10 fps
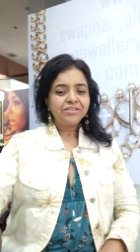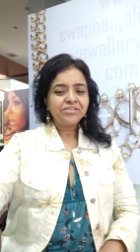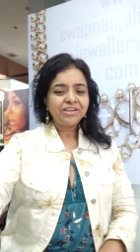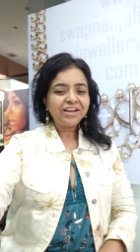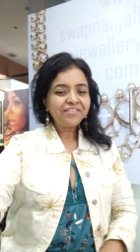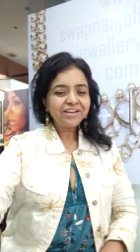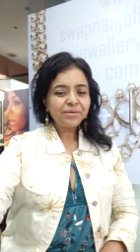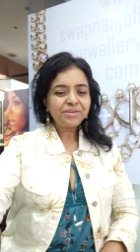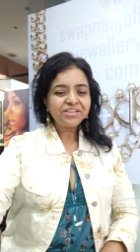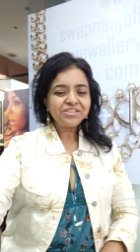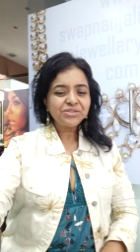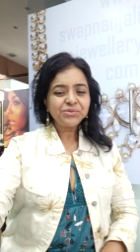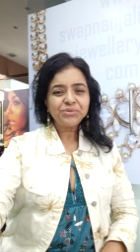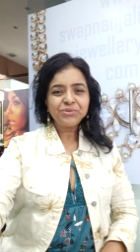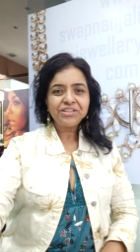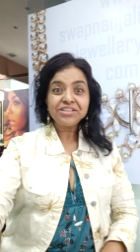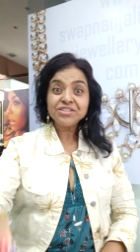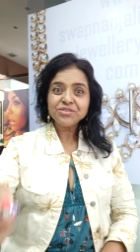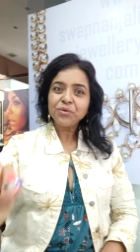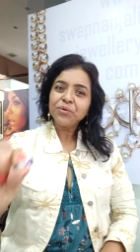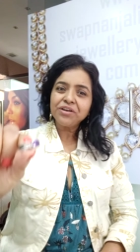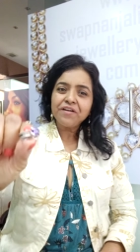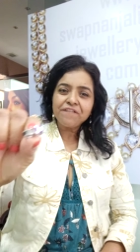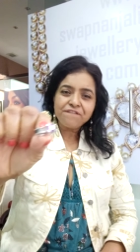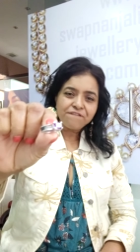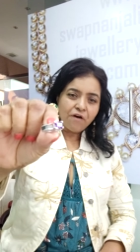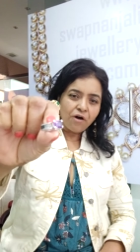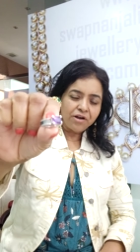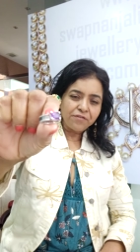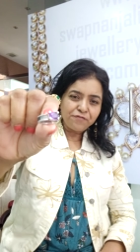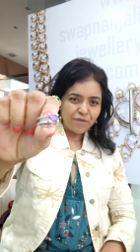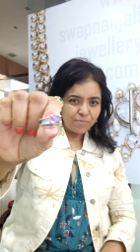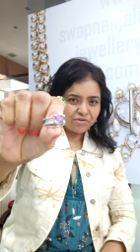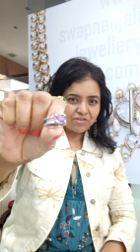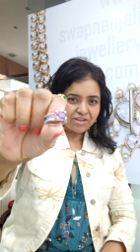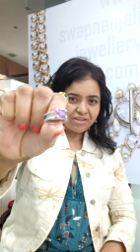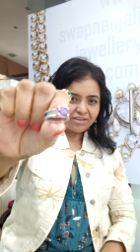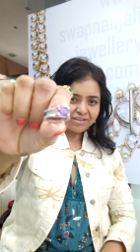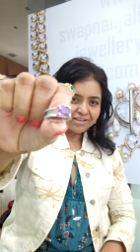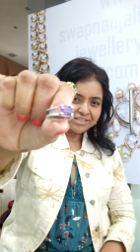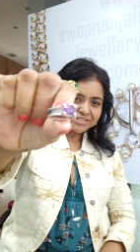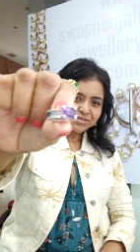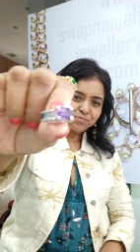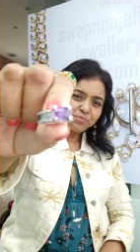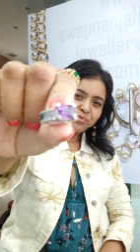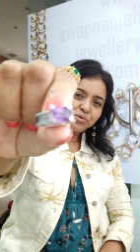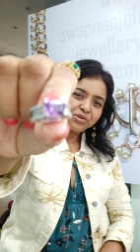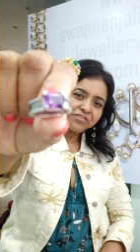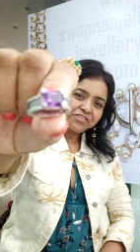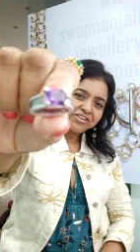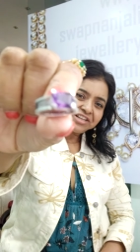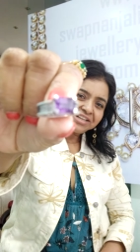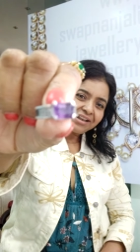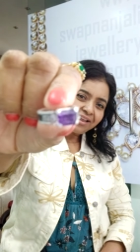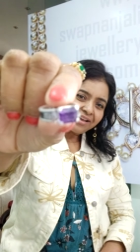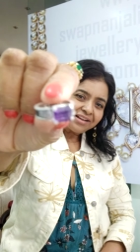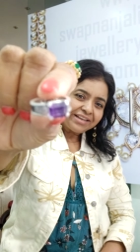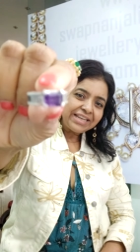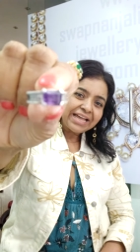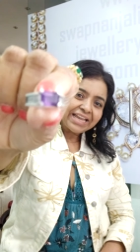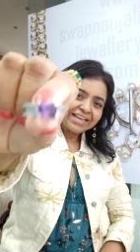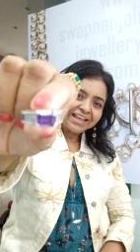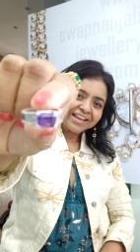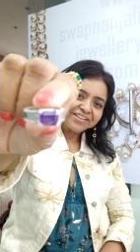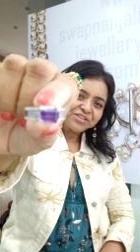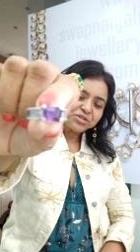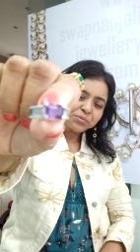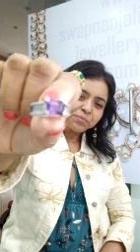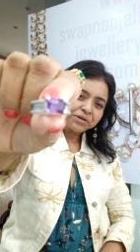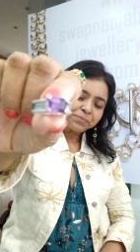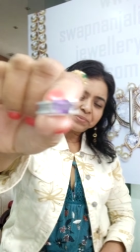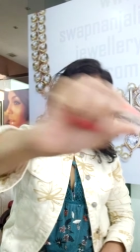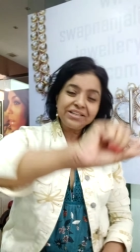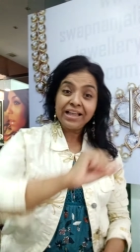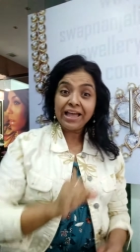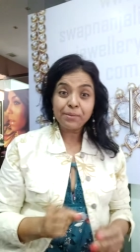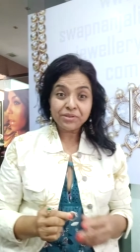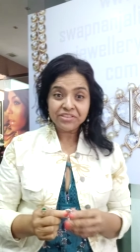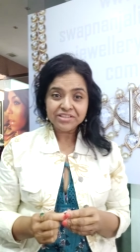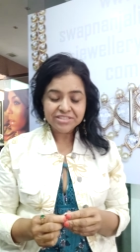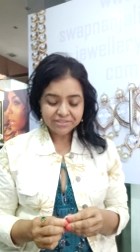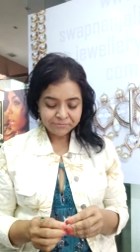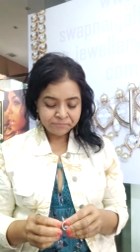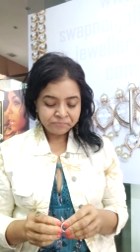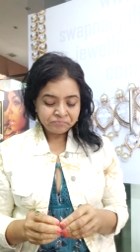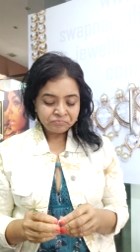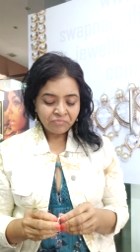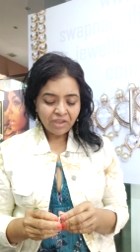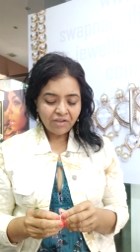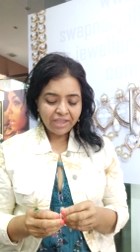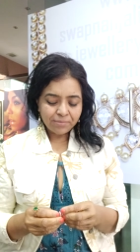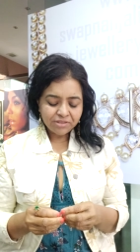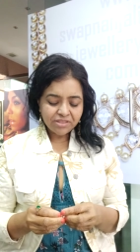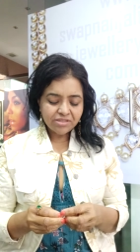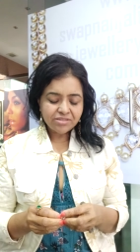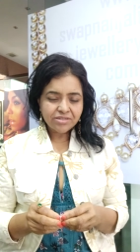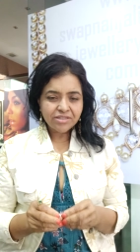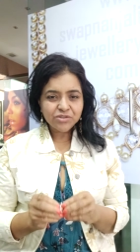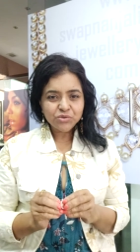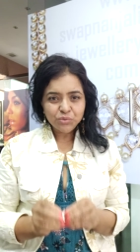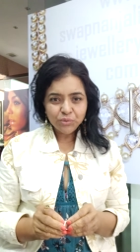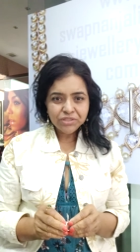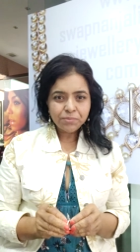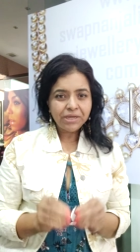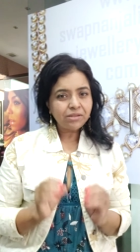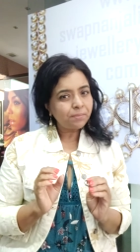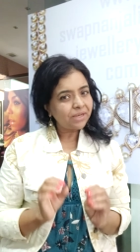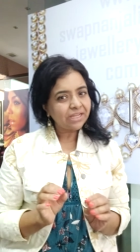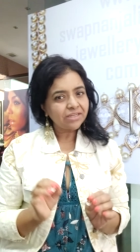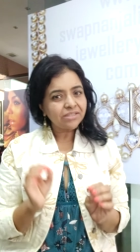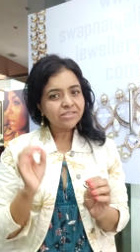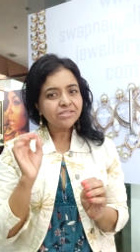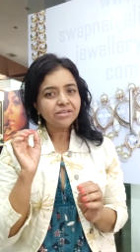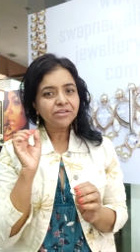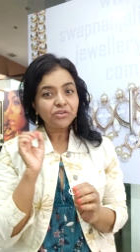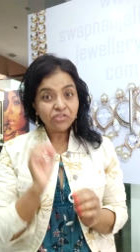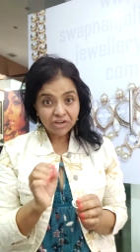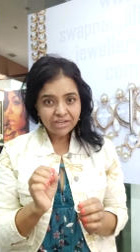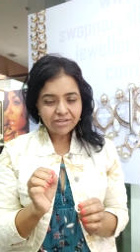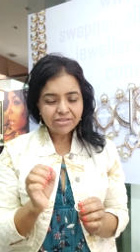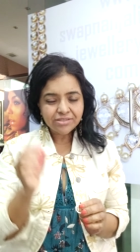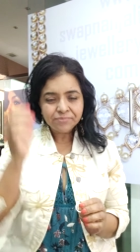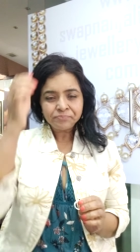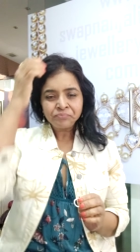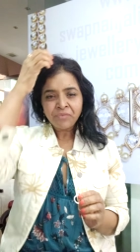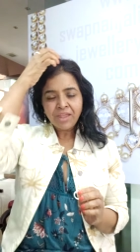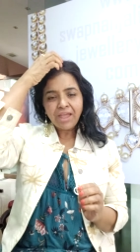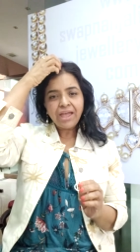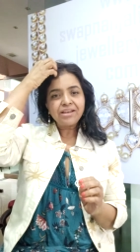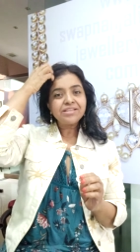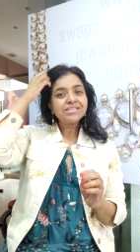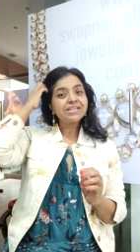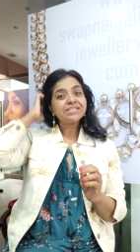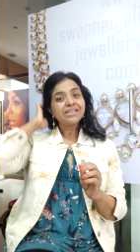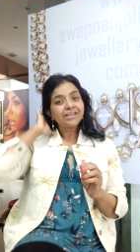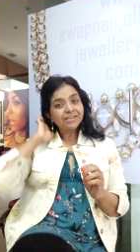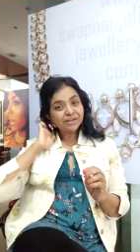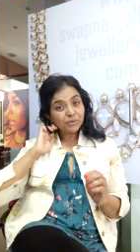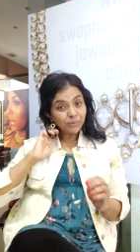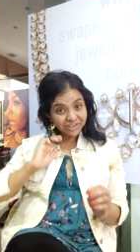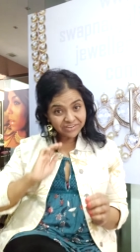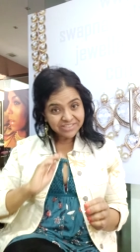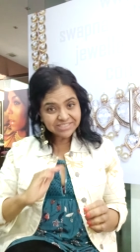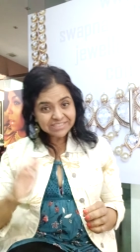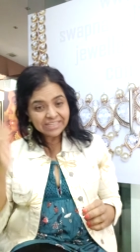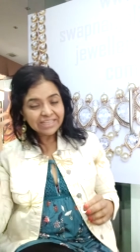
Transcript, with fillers: So now coming to the stone for February. It's this beautiful lilac to purple amethyst. Now amethyst is ruled by the planet Uranus and the sun sign Aquarius.